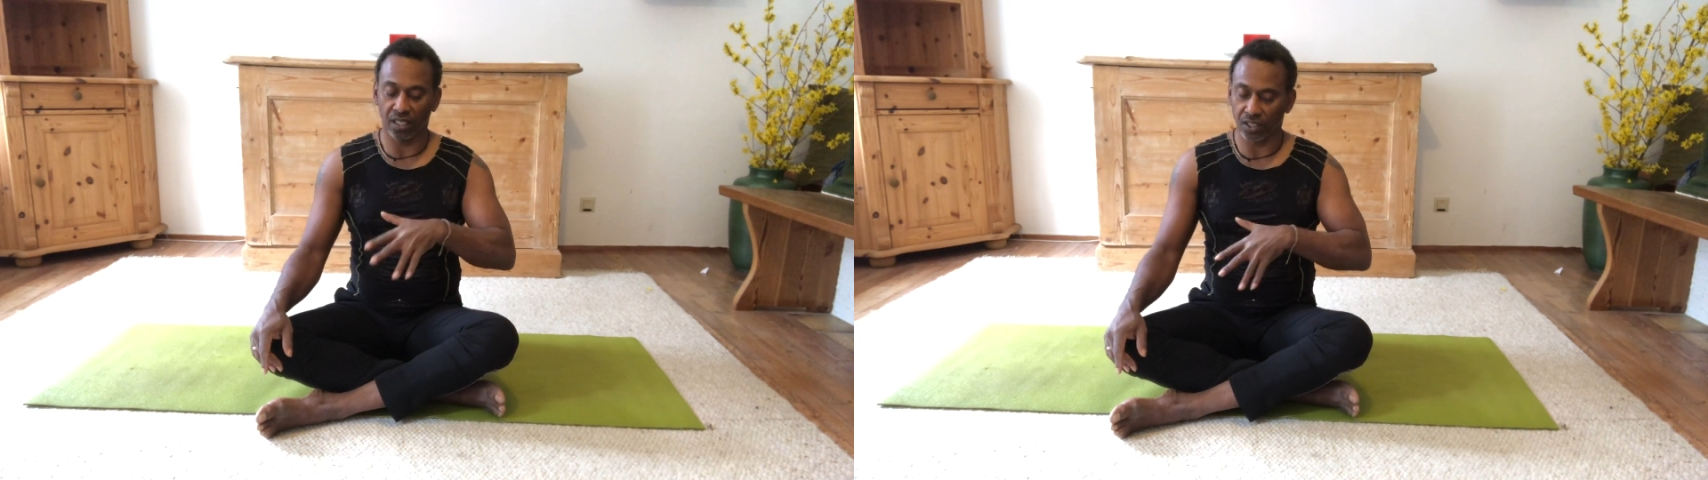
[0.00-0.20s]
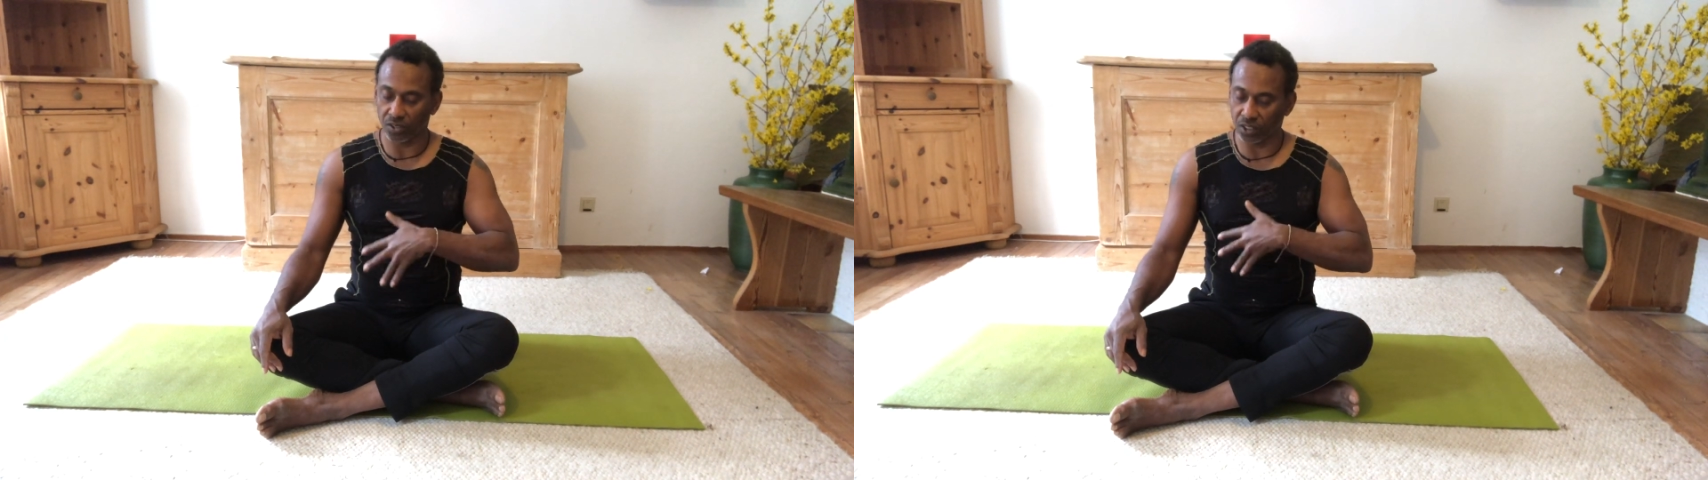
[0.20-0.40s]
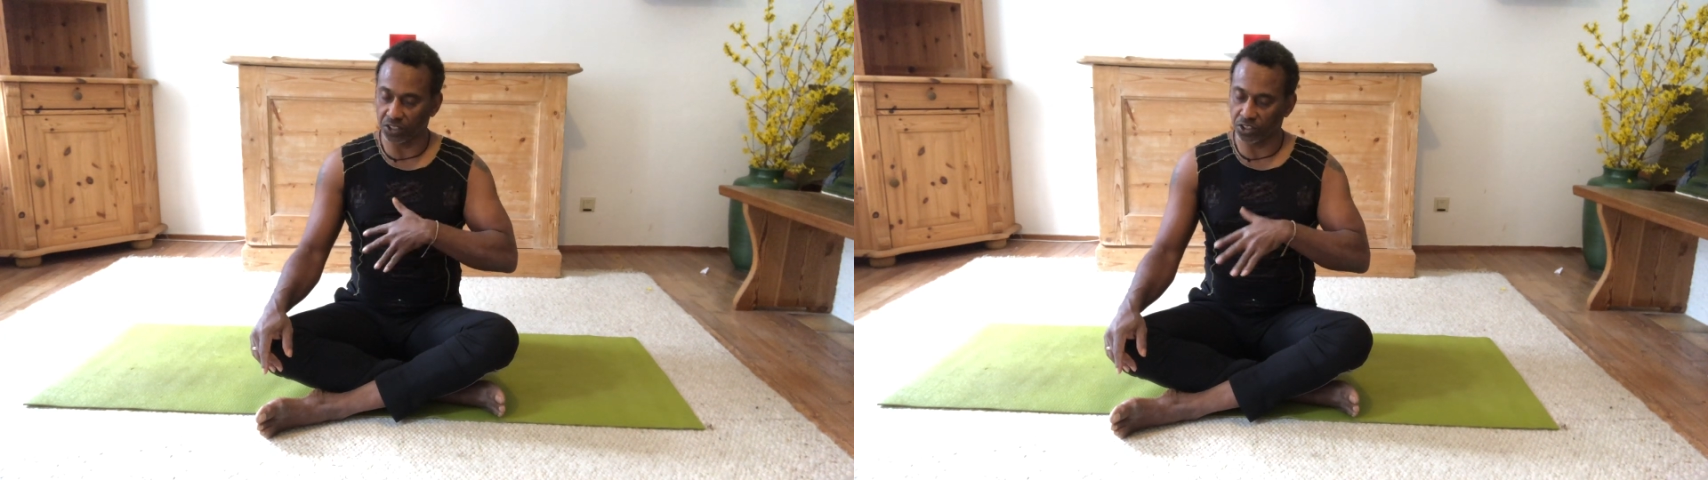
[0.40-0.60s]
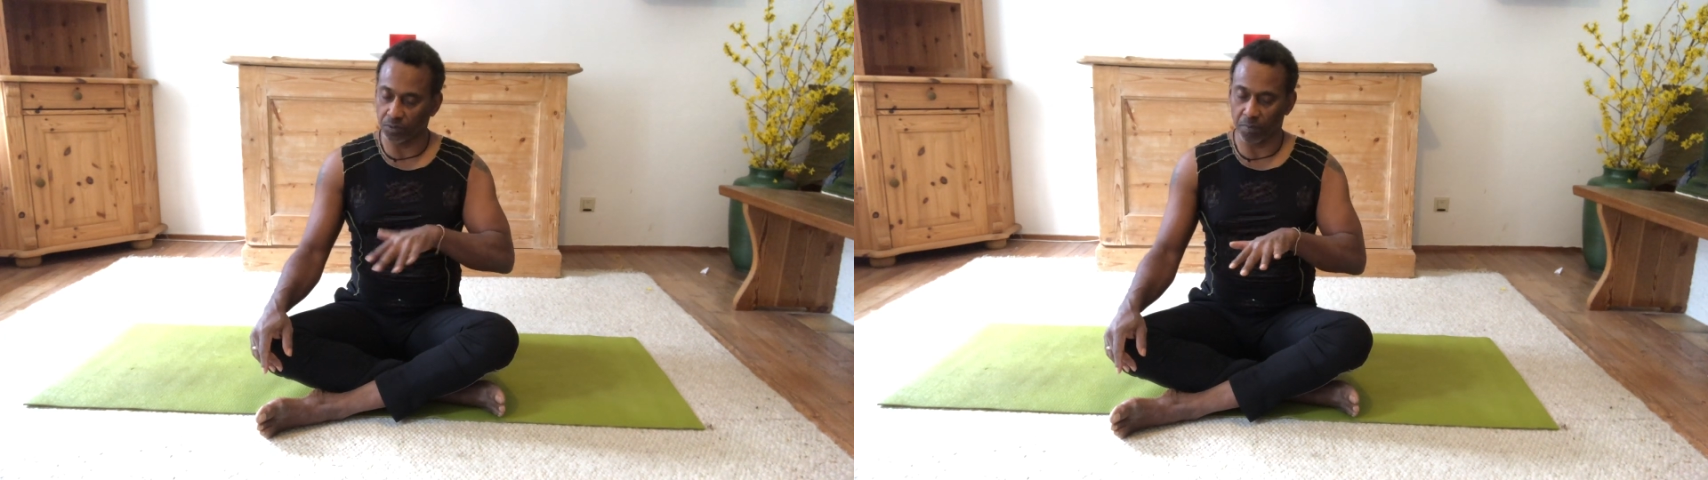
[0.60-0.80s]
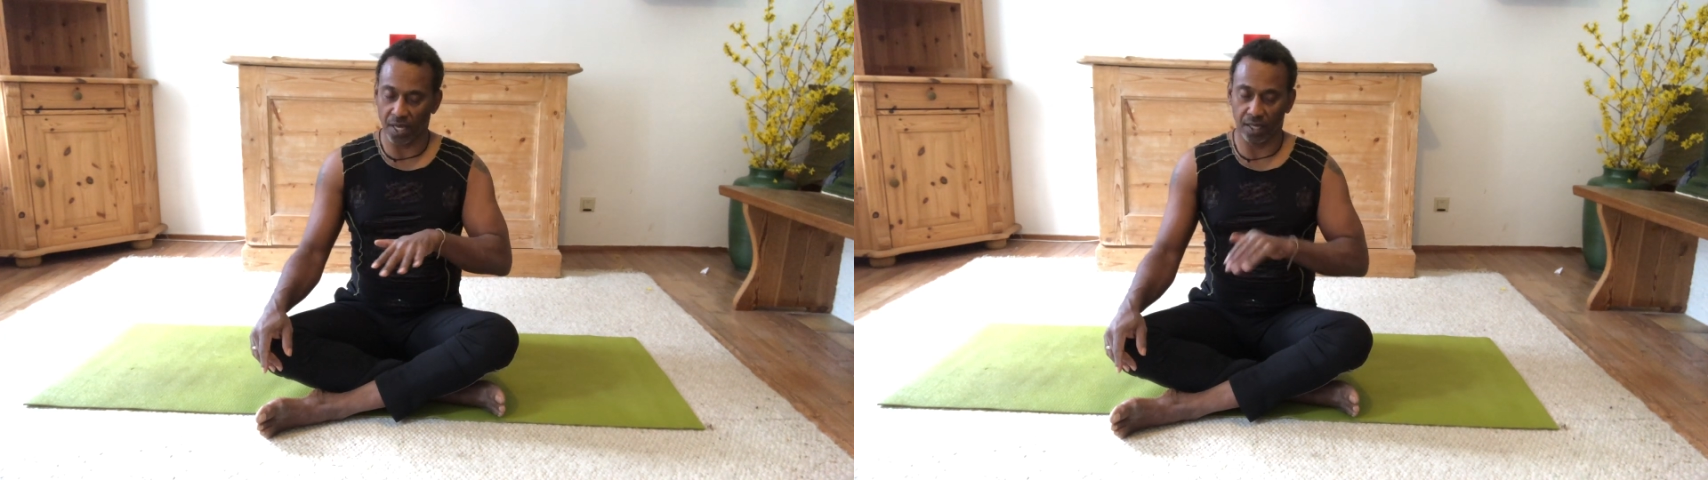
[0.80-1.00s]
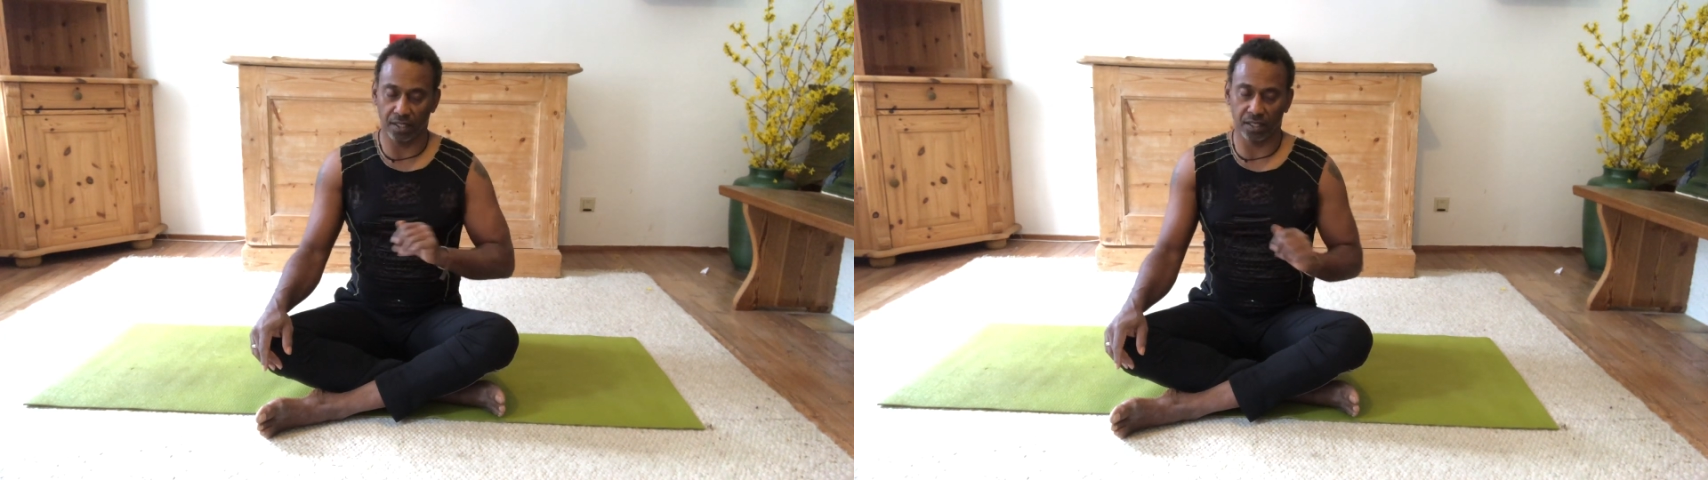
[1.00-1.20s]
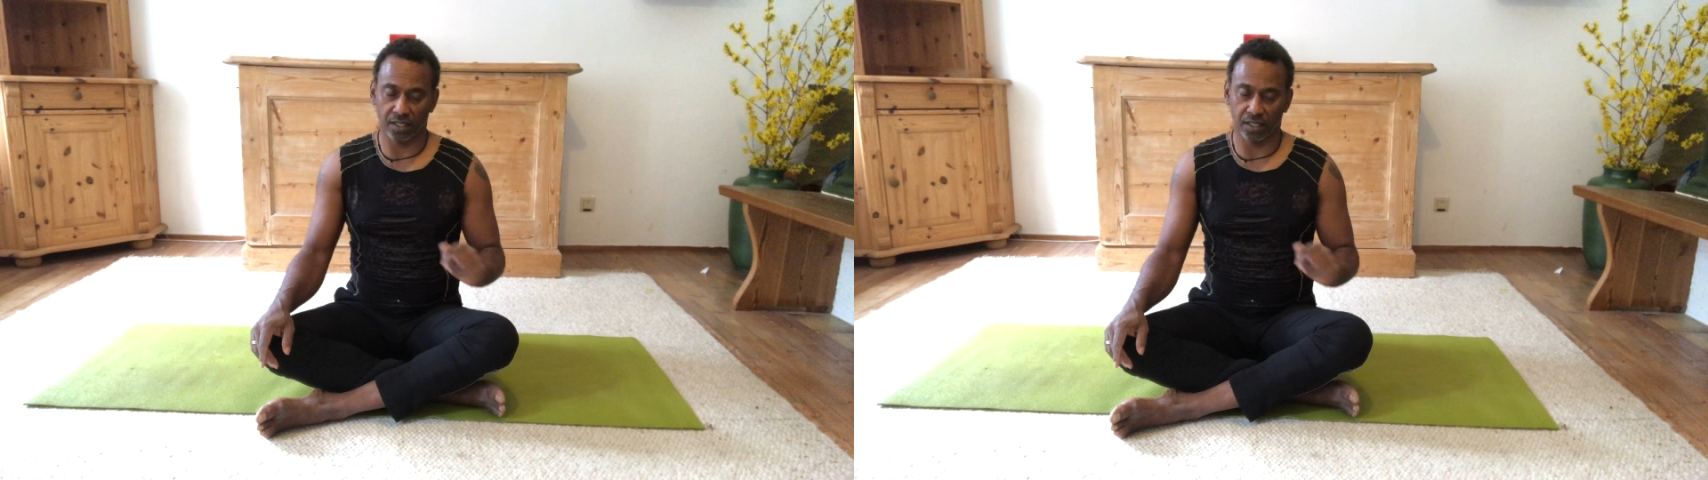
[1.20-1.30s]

increase speed.